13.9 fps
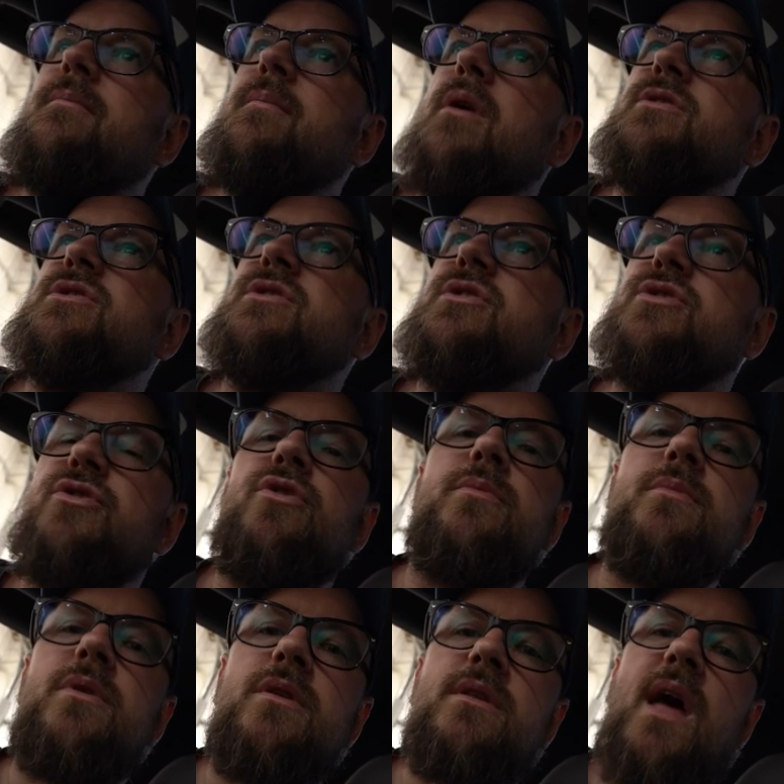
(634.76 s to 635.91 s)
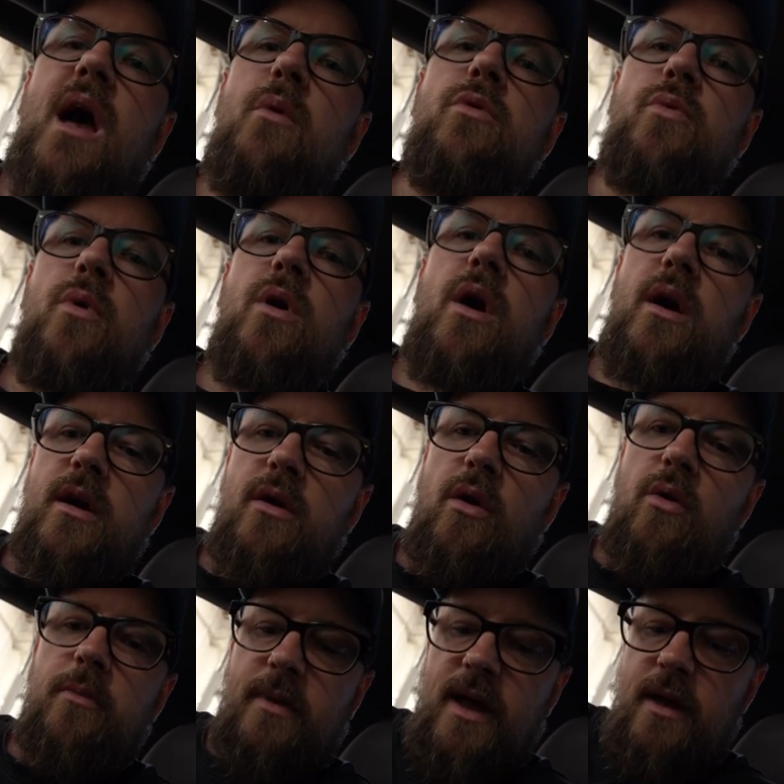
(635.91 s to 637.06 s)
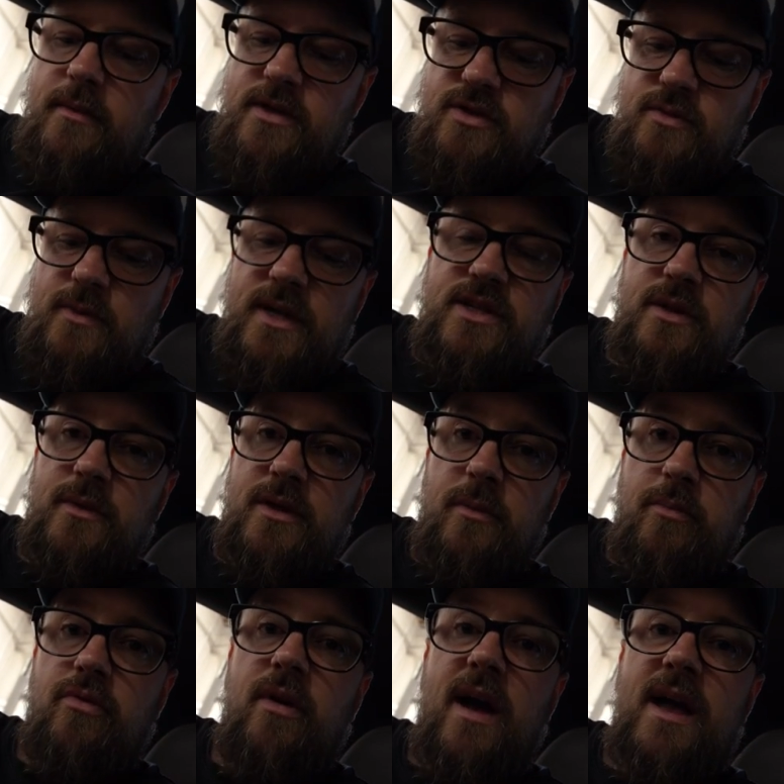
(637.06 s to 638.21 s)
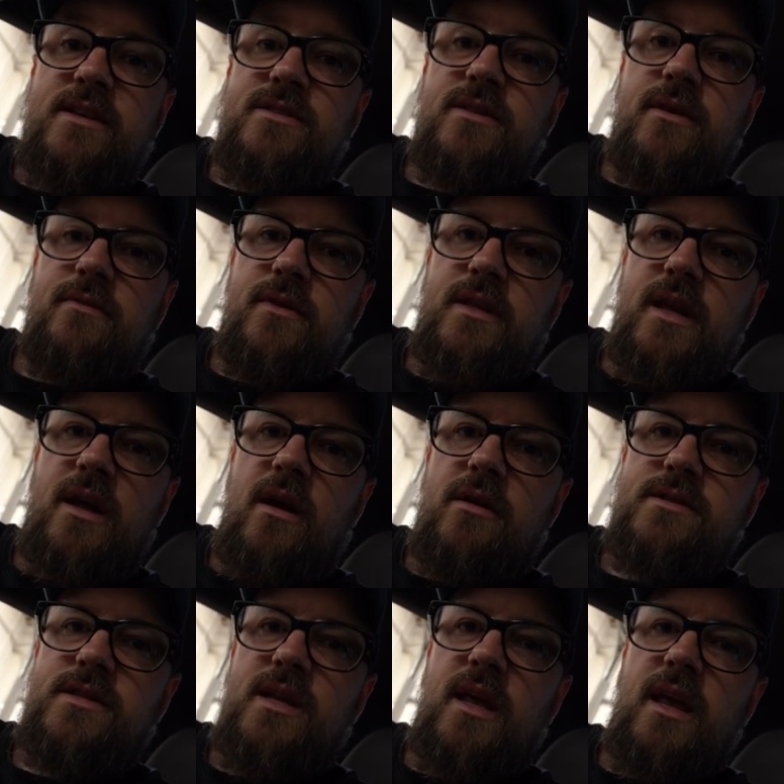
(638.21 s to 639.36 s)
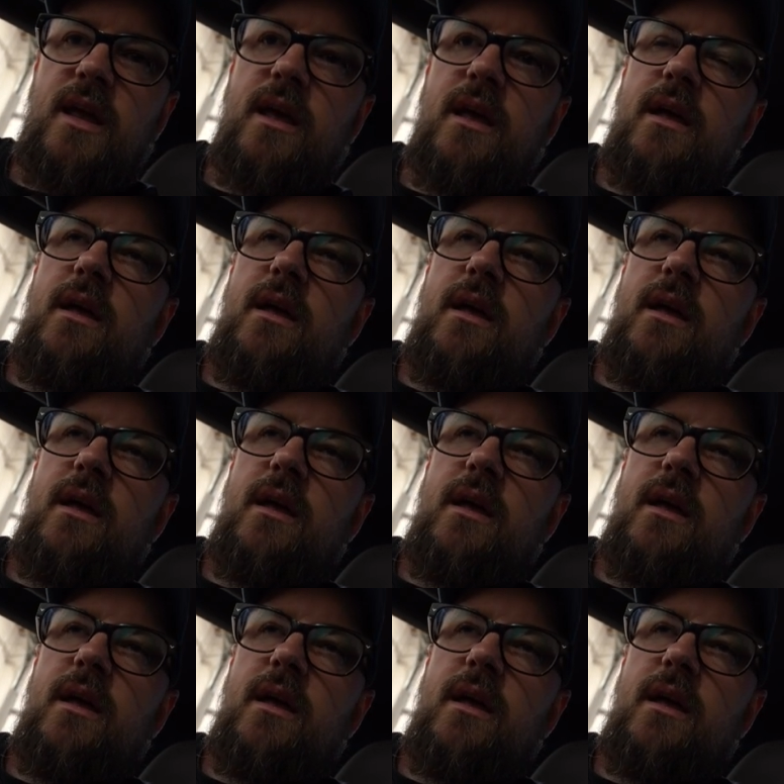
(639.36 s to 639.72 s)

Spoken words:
I just assumed that that would work and I would be able to switch it with a press of the DRC